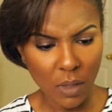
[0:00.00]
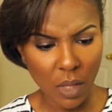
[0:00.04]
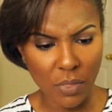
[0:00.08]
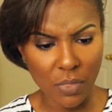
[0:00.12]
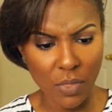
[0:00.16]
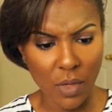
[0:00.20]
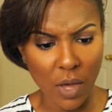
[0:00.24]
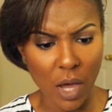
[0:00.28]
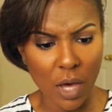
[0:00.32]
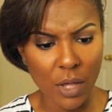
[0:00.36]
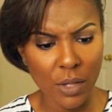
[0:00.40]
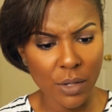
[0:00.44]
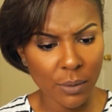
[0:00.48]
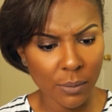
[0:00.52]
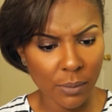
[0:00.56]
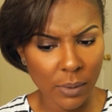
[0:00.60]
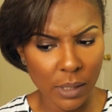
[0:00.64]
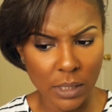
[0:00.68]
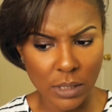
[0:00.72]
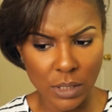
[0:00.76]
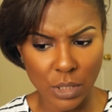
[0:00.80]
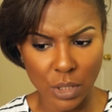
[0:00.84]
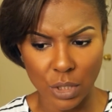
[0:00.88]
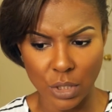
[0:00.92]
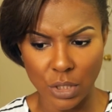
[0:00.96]
The other
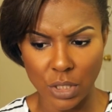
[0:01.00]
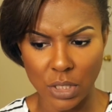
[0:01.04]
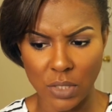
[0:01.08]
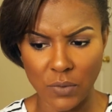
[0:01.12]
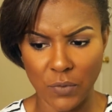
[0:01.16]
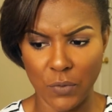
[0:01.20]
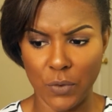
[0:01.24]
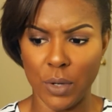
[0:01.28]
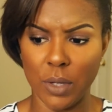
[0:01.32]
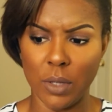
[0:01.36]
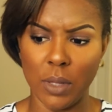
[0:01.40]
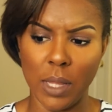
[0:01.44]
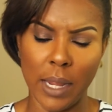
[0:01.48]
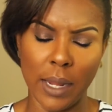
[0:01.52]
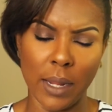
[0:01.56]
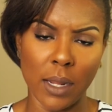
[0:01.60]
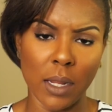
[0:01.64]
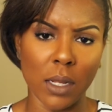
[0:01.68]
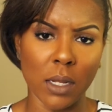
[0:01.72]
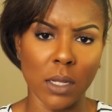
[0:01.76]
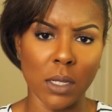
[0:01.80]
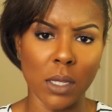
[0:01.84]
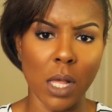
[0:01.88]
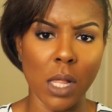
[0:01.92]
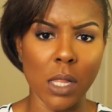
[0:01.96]
ones are just for
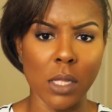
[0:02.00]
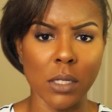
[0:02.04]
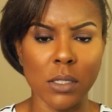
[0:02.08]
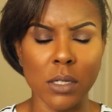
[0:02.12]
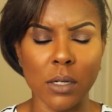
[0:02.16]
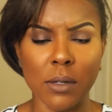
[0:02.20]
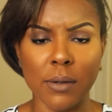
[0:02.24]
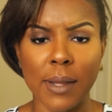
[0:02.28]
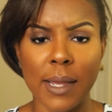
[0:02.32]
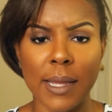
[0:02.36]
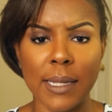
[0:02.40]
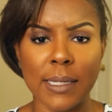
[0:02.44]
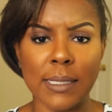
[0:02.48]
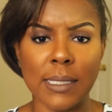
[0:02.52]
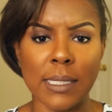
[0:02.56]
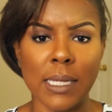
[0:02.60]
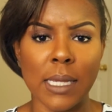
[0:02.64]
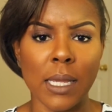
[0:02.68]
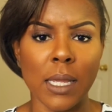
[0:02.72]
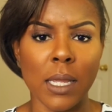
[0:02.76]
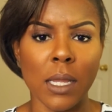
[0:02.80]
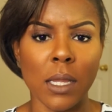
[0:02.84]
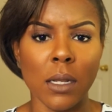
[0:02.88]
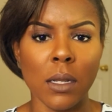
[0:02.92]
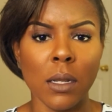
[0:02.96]
like color
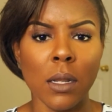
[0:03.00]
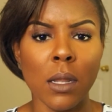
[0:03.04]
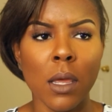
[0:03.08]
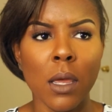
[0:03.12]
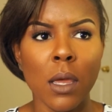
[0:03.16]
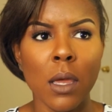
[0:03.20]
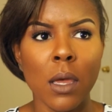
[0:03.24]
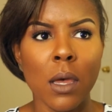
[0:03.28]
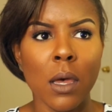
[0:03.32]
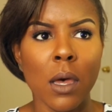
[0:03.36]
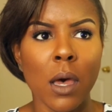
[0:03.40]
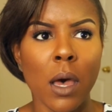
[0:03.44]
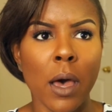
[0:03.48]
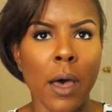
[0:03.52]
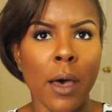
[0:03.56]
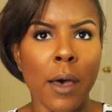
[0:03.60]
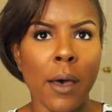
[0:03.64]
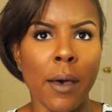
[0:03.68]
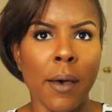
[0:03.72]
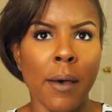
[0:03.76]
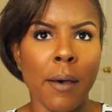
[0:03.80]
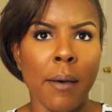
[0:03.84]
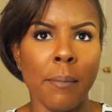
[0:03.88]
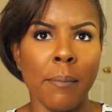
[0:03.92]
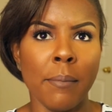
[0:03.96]
correcting,
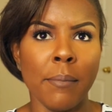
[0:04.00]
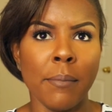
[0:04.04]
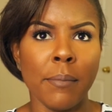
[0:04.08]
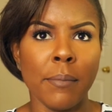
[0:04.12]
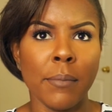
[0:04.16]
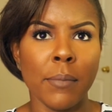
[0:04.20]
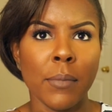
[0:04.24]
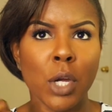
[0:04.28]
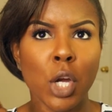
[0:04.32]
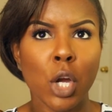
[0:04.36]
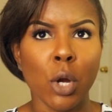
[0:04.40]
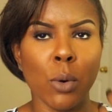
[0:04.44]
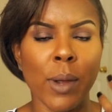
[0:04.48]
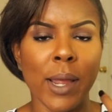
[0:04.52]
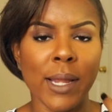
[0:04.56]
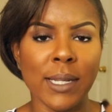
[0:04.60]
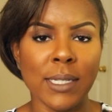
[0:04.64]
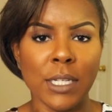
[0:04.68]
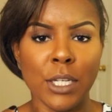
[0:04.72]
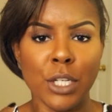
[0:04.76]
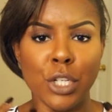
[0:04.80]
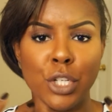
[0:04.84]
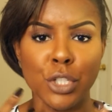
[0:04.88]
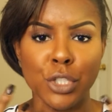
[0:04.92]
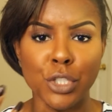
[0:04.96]

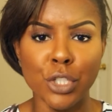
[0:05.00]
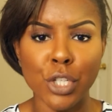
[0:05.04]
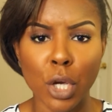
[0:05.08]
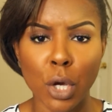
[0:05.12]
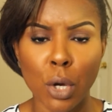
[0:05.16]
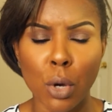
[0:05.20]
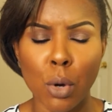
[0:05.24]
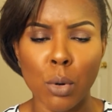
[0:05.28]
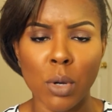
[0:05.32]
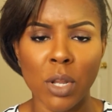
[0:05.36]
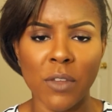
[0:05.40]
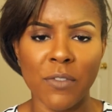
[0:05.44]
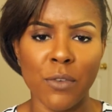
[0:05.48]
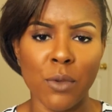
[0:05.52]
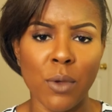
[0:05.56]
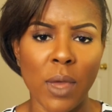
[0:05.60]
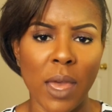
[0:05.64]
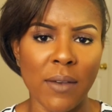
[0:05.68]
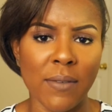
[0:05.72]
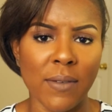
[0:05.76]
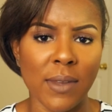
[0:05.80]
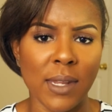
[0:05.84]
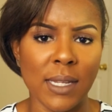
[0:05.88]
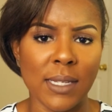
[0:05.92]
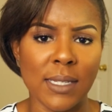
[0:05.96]
correcting your tone if you
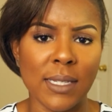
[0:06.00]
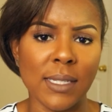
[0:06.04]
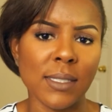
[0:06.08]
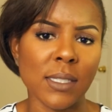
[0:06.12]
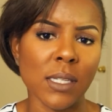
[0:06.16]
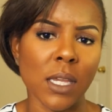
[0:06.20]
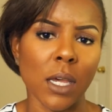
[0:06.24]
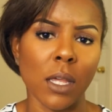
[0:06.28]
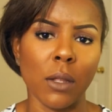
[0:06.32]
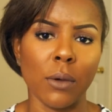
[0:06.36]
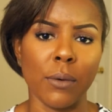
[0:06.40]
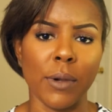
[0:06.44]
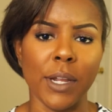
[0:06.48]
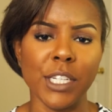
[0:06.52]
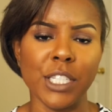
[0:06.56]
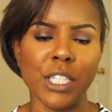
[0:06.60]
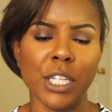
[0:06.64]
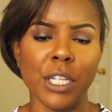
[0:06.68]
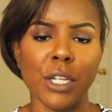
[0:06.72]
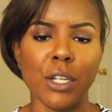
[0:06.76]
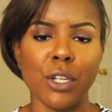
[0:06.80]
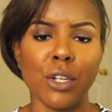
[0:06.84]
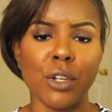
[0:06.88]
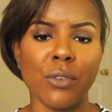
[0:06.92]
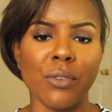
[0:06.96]
have any
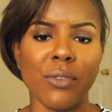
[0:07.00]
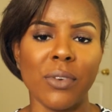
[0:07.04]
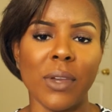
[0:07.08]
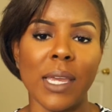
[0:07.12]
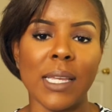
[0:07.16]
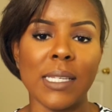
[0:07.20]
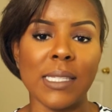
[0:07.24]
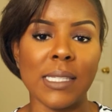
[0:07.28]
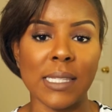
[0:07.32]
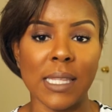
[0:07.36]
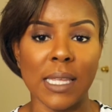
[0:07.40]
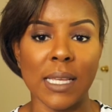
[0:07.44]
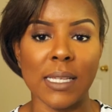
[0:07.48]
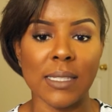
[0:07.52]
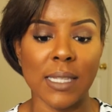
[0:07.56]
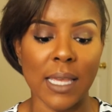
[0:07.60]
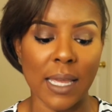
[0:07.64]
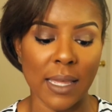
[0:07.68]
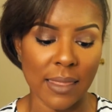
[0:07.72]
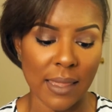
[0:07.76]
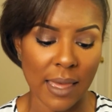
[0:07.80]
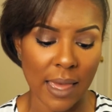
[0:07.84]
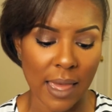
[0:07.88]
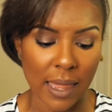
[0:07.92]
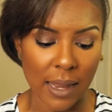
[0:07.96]
discoloration in your face, things
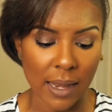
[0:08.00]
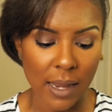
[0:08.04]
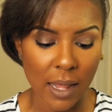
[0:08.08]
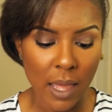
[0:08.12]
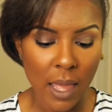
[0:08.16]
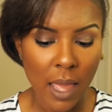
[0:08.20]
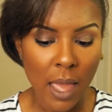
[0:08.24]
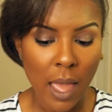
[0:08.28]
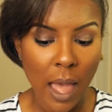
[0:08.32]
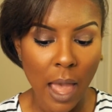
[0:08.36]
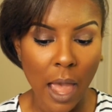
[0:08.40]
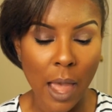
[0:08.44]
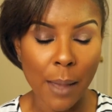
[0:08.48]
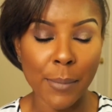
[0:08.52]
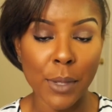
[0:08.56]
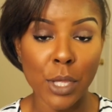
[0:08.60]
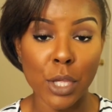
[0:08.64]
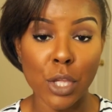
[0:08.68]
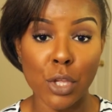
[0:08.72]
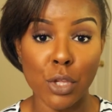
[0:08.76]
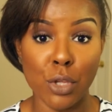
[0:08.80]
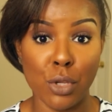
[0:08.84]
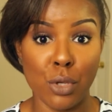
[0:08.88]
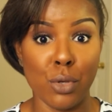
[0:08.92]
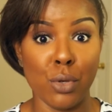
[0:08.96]
like that. I'm a
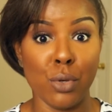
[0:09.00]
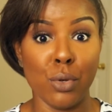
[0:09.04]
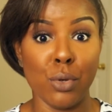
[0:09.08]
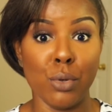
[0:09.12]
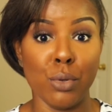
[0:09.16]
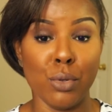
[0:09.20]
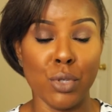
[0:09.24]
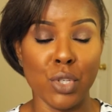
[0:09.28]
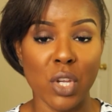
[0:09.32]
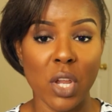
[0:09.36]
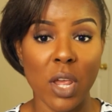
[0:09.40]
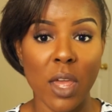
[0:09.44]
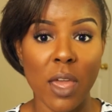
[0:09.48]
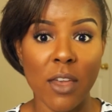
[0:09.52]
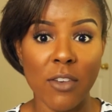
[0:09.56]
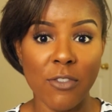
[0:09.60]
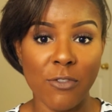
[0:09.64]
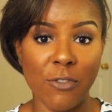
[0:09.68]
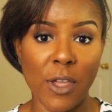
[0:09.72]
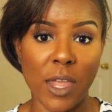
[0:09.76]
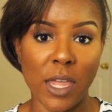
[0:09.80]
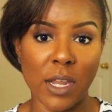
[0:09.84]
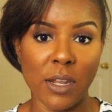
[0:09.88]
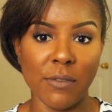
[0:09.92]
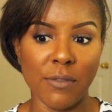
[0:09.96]
huge
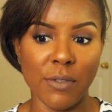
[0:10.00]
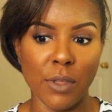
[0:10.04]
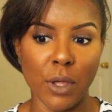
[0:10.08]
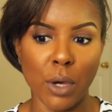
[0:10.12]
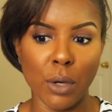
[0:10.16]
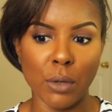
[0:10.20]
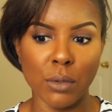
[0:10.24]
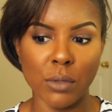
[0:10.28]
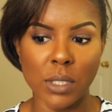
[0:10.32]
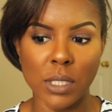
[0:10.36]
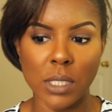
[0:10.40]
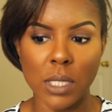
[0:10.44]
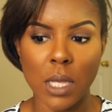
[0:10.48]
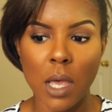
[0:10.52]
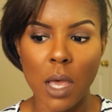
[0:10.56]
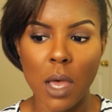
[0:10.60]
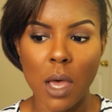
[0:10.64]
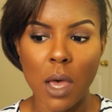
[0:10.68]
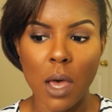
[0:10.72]
fan of those.